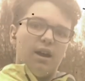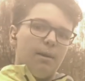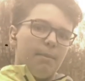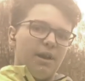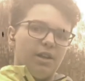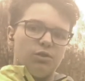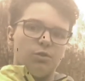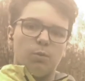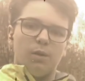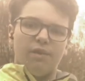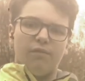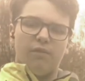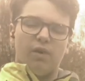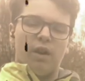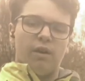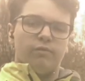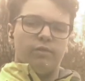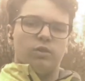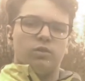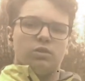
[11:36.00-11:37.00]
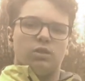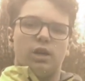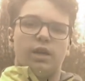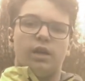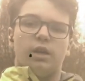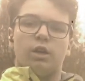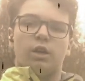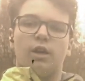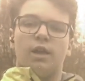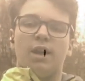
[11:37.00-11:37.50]
about 25 years
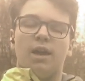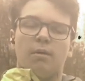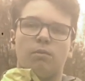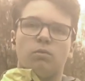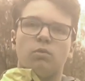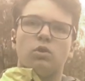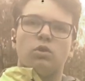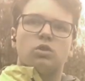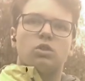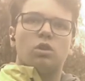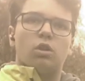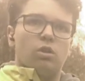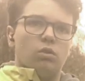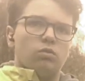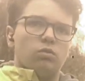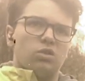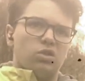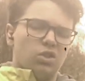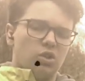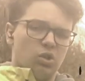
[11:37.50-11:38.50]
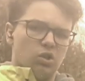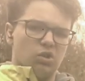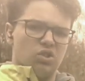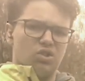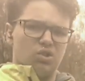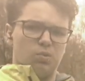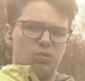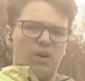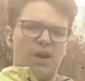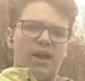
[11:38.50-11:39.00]
later, it was closed to goods
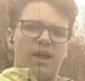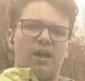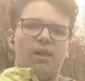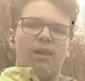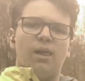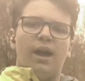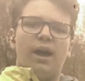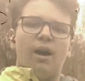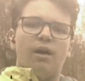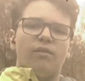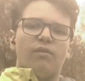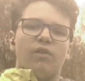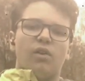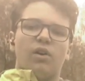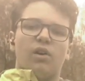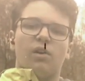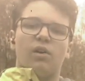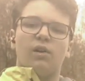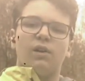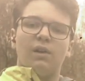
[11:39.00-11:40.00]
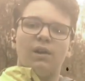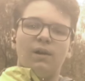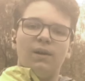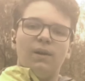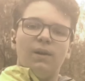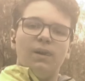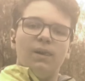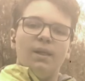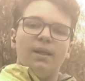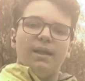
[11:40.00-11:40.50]
as well. However,
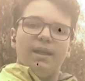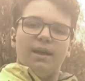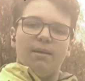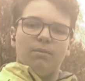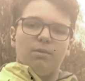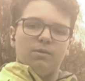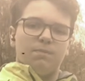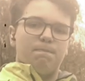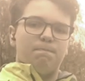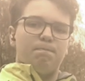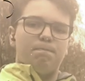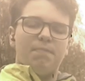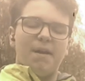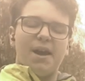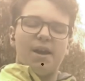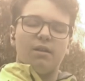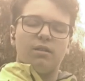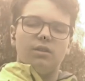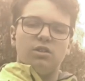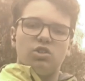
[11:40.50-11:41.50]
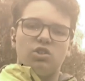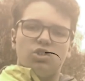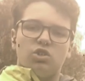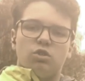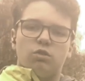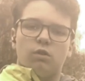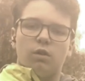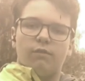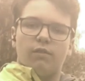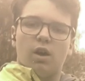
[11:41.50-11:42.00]
it was barely just
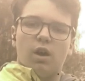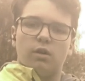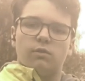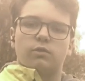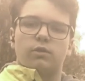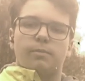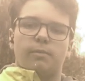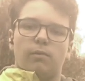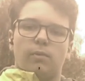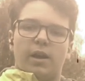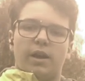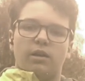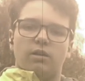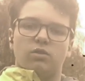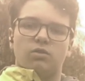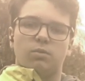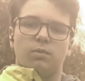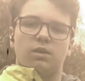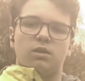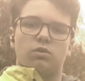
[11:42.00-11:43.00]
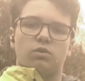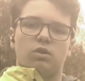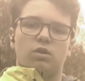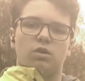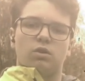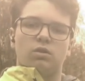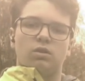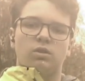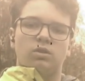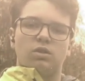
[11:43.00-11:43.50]
short of 100, but when it was
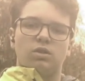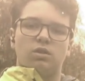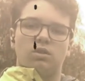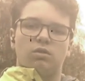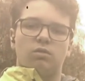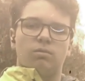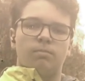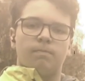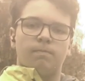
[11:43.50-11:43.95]
withdrawn, so